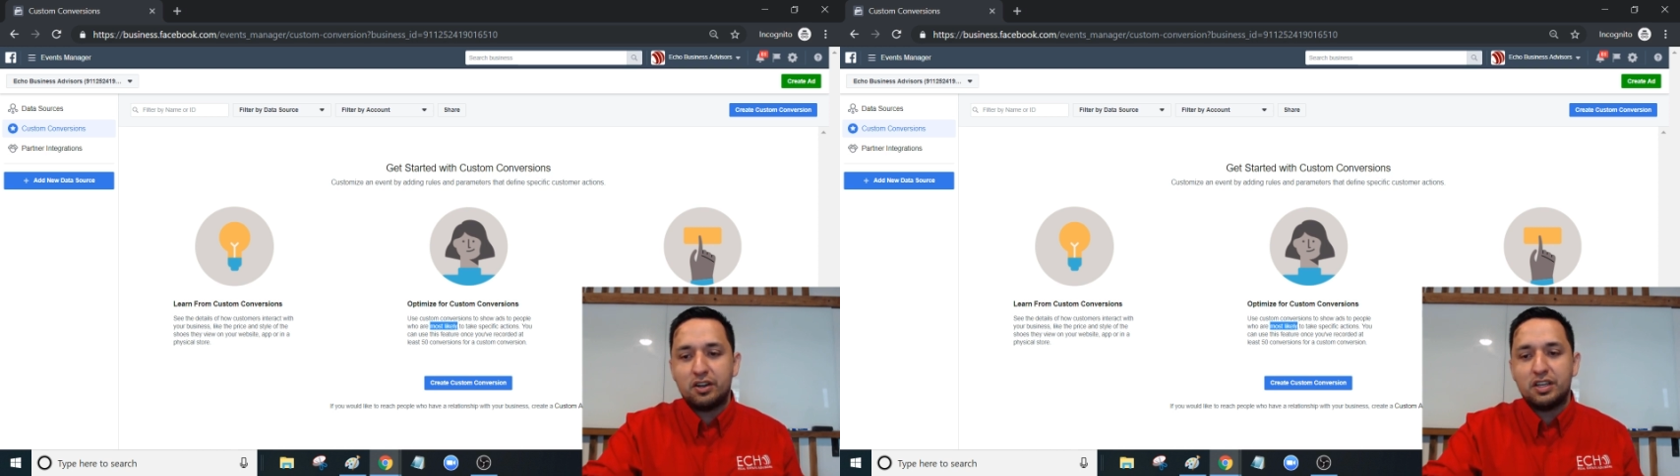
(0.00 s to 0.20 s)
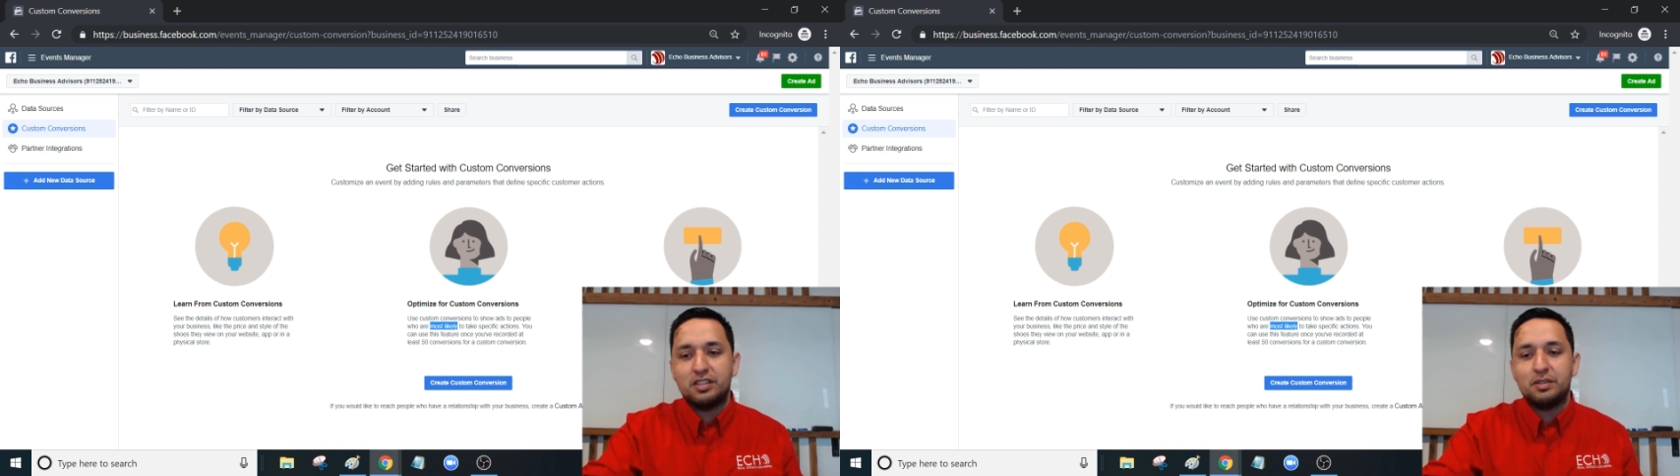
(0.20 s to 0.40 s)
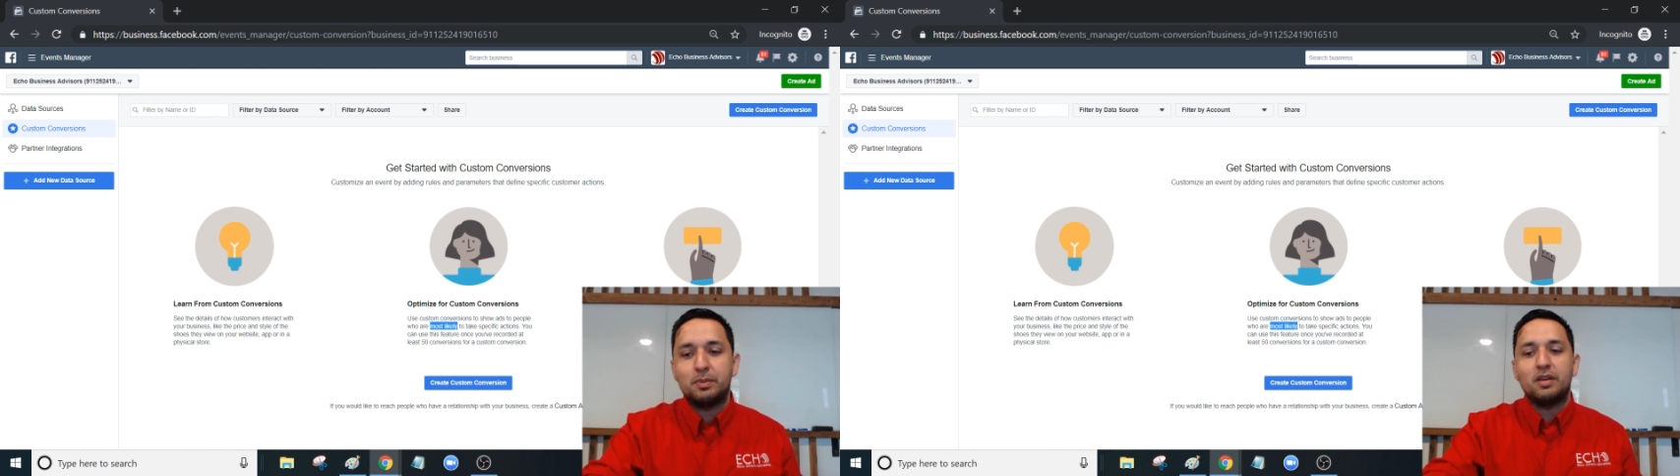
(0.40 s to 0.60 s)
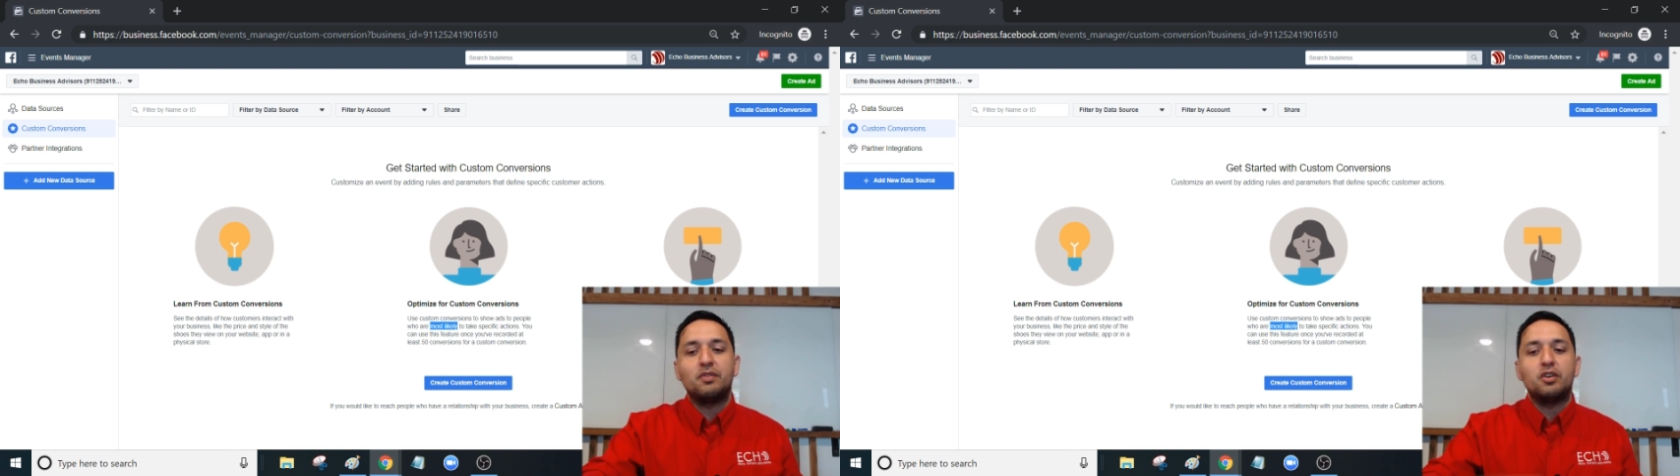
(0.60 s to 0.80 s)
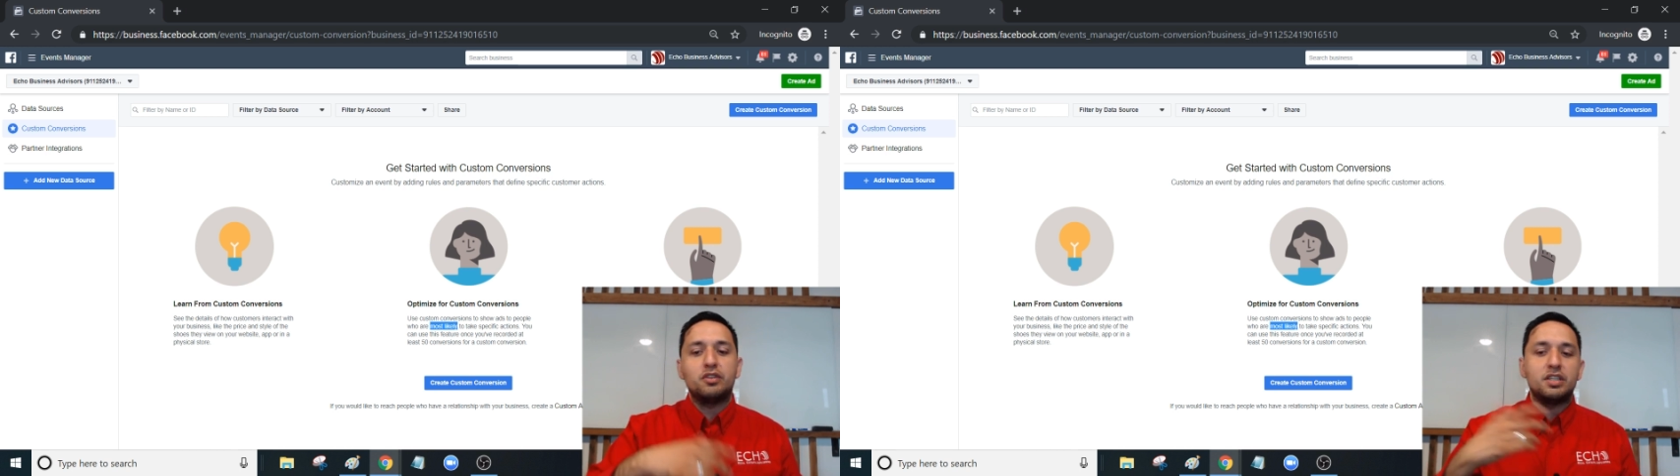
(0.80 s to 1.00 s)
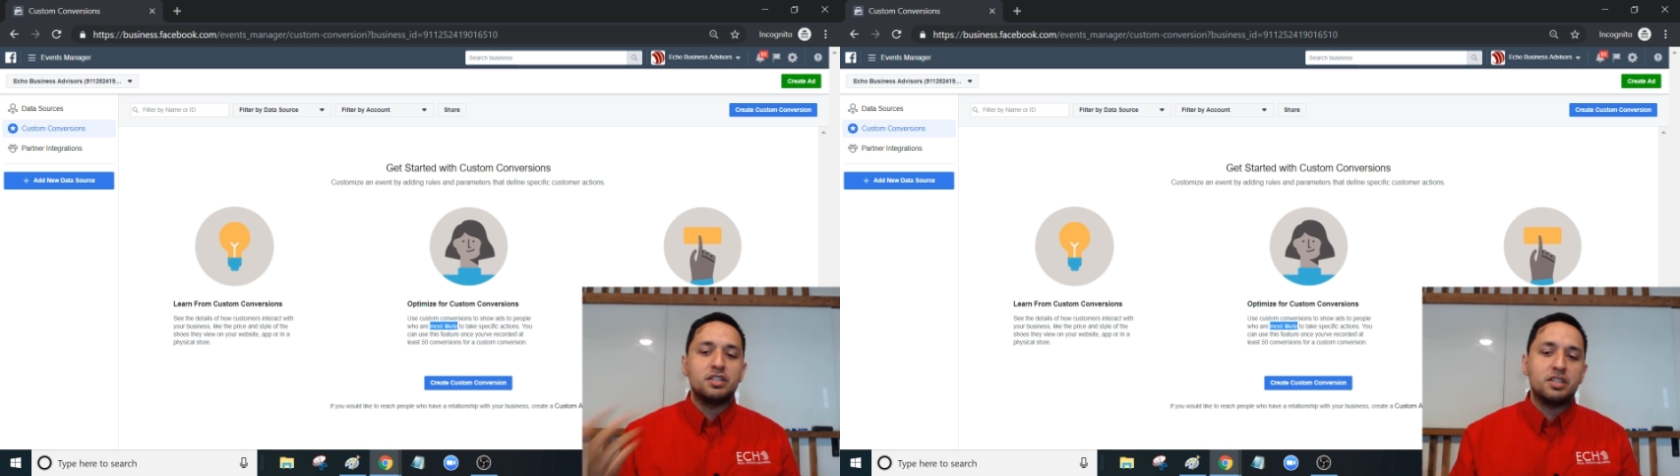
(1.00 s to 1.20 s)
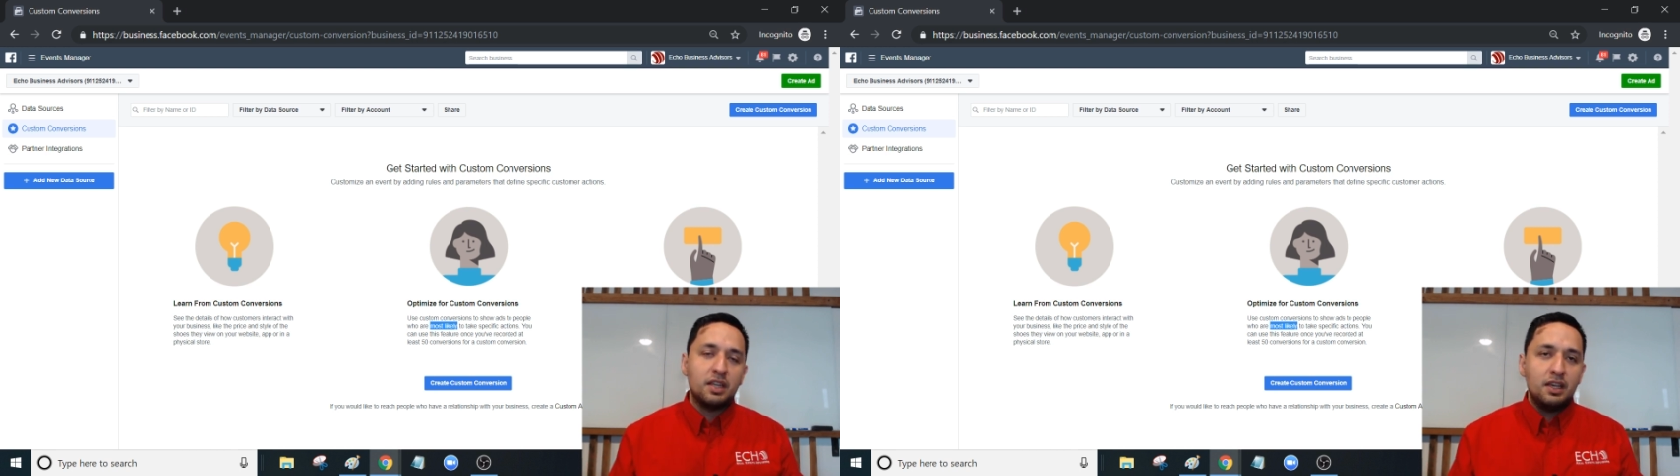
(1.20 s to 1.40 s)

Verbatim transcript: custom conversions